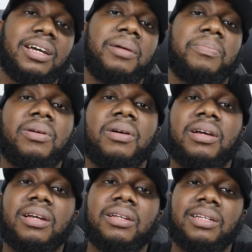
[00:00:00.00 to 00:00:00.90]
depth
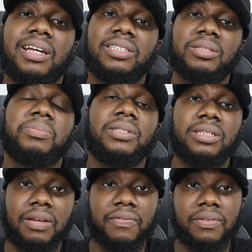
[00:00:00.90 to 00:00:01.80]
and get
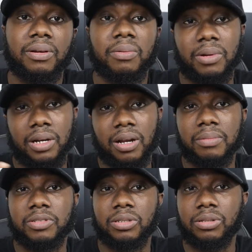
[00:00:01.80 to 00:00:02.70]
specific when it
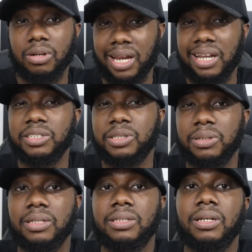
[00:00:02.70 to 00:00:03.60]
comes to your
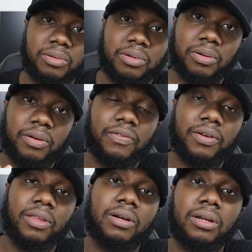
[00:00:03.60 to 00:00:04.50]
interests. Going
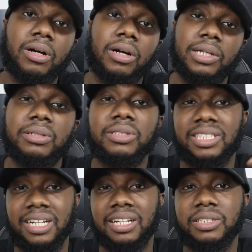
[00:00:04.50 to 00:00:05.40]
further along, you could
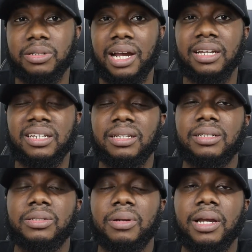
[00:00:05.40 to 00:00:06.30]
change your
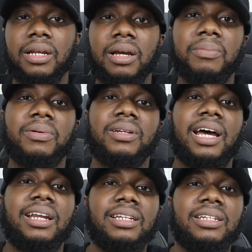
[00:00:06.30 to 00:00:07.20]
ideas, right? But at